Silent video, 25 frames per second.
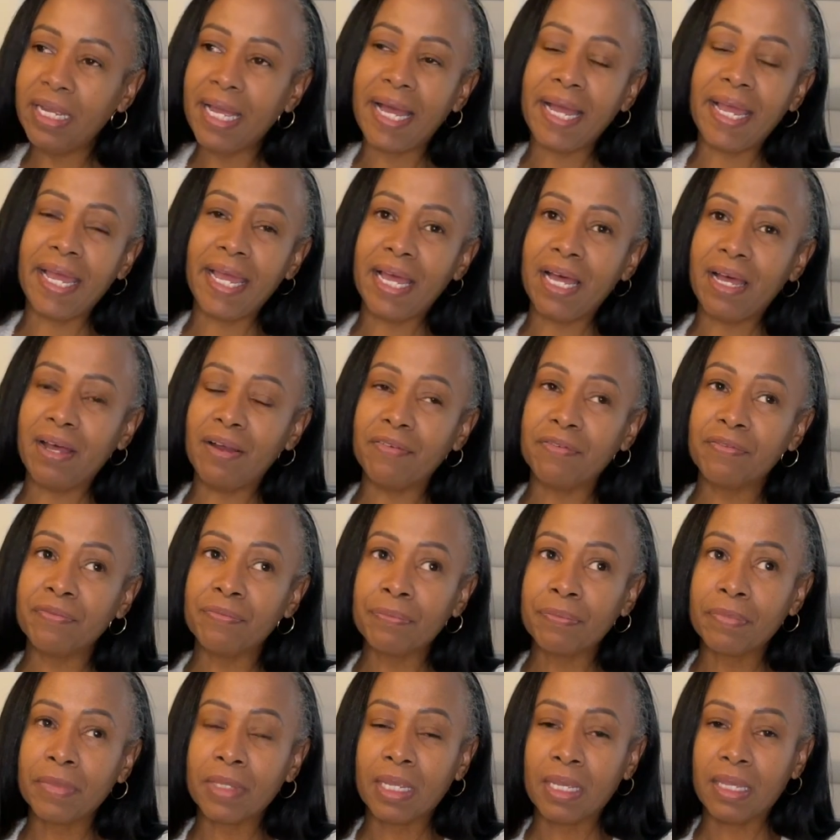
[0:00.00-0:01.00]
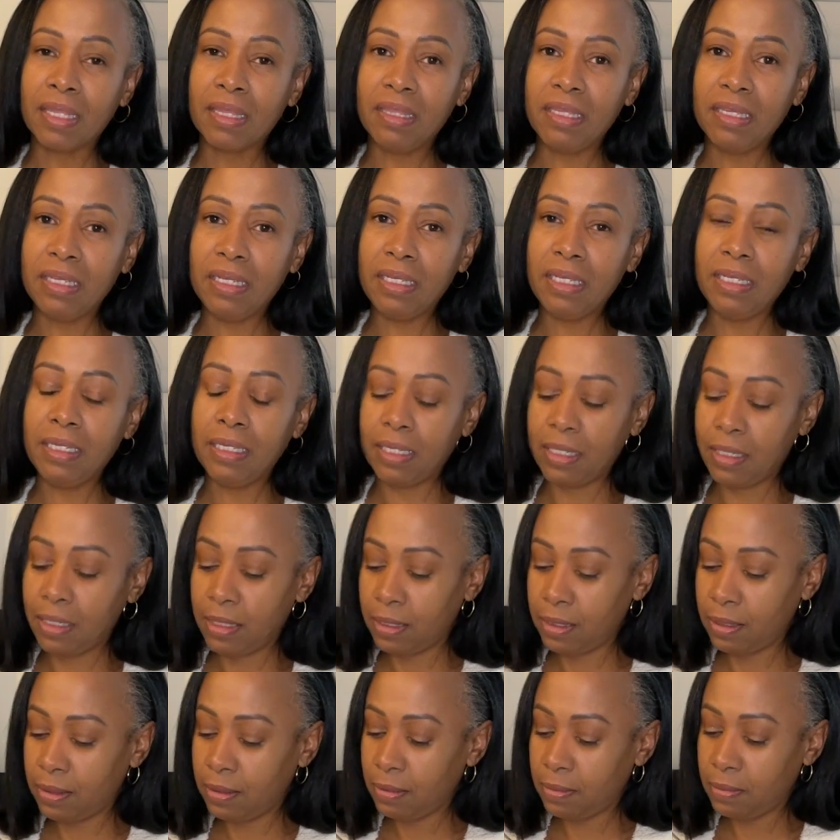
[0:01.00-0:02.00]
I have the
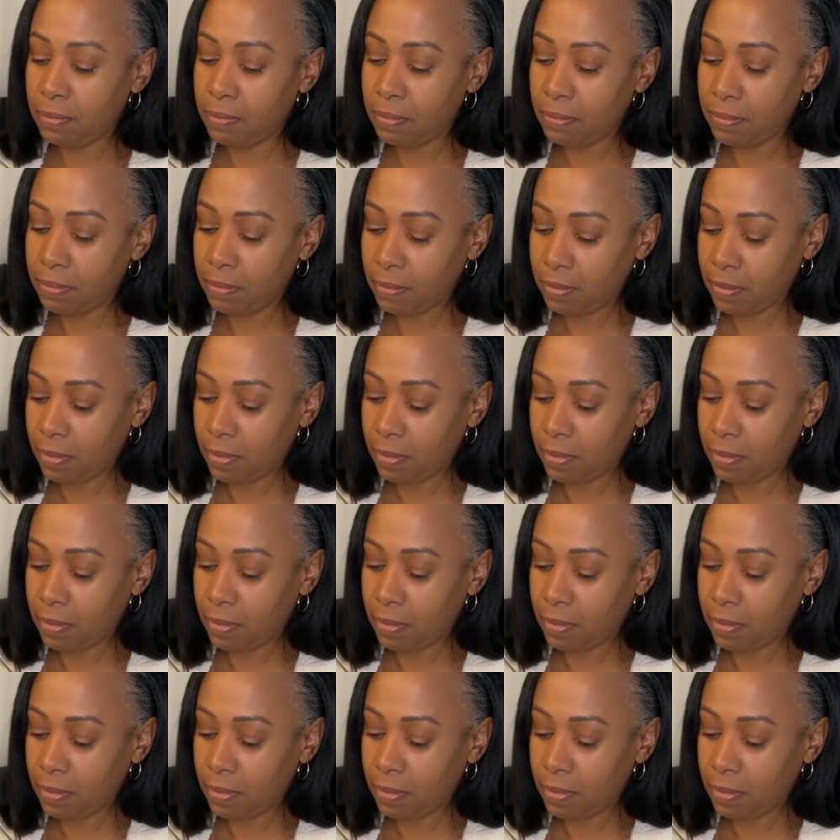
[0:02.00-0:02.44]
um